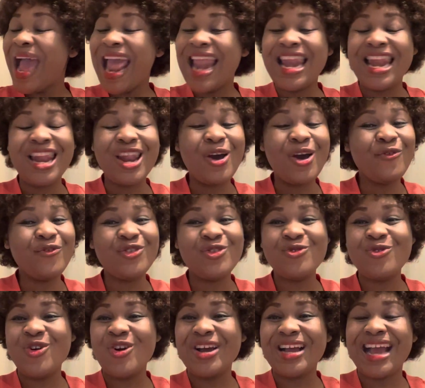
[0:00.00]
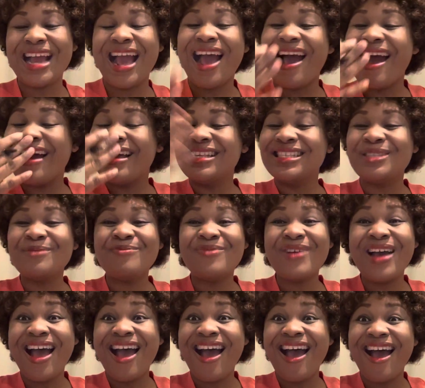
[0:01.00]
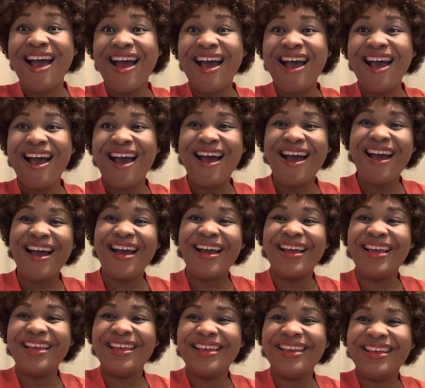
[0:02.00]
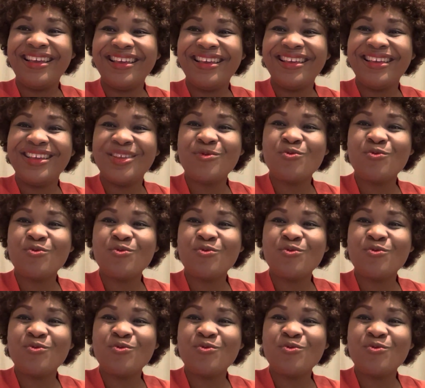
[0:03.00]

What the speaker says: I love you all, guys. Bye.